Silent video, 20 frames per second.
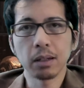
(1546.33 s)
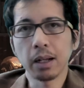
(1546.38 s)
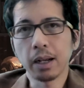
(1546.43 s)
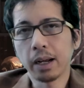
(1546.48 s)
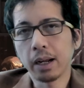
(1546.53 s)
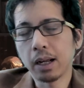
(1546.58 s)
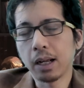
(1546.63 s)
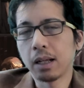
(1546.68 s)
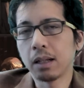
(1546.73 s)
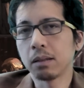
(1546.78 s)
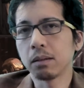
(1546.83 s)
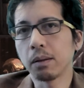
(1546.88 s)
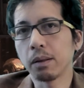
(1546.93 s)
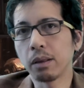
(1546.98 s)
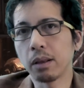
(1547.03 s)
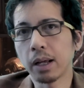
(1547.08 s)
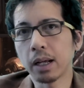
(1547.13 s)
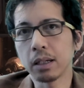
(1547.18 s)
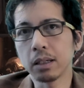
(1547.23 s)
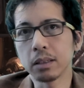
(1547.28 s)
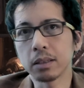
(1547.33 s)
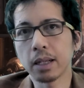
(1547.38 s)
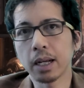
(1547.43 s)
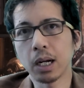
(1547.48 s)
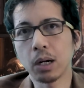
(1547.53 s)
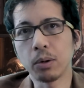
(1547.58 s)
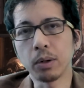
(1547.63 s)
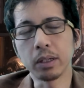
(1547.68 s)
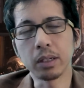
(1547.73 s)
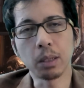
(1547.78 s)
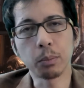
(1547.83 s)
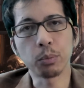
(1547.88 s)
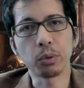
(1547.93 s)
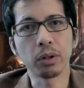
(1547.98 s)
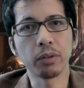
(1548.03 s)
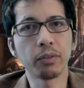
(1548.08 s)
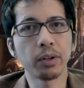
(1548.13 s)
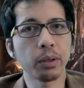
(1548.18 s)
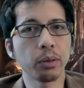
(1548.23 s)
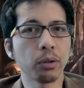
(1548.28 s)
And that is how a number
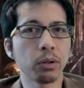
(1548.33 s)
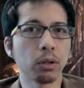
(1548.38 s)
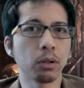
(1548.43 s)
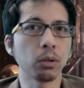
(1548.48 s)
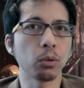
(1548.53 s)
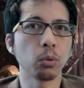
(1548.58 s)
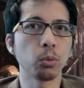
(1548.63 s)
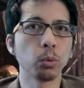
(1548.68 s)
of other